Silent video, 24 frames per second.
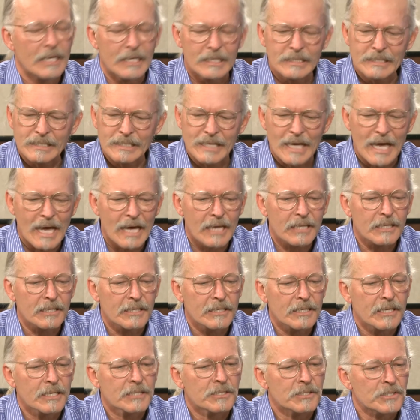
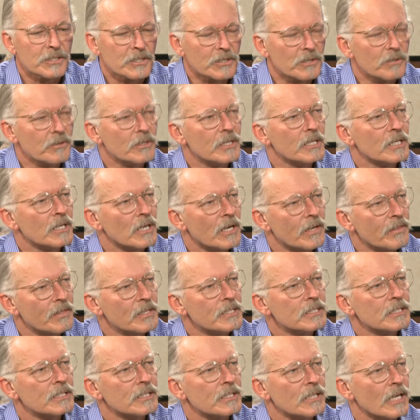Exactly. They zeroed in on
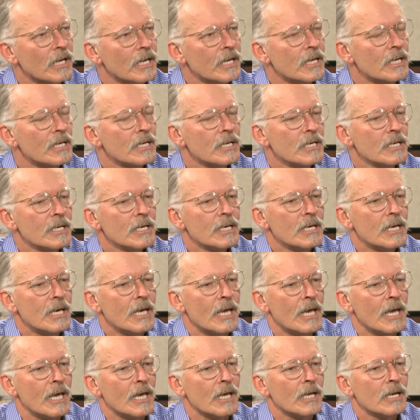this site,
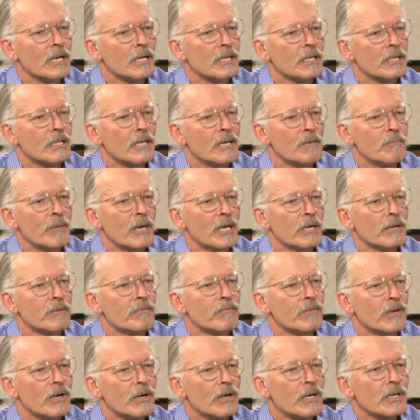and they made
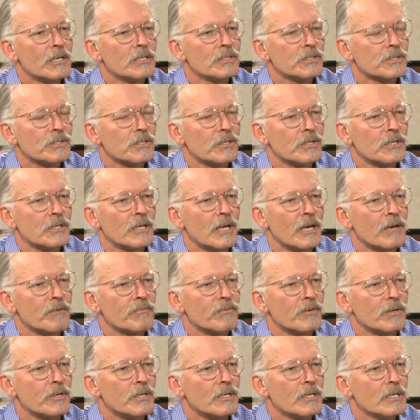a very concerted
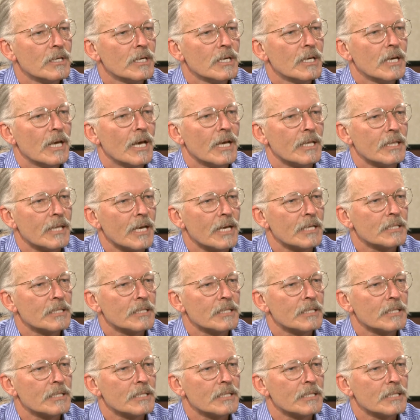effort at